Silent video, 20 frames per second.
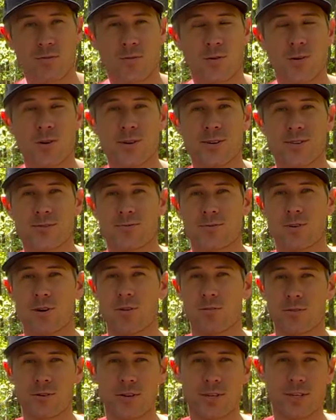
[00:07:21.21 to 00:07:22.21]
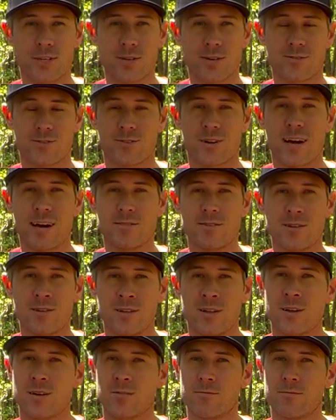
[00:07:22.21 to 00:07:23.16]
for us for over a year of travel,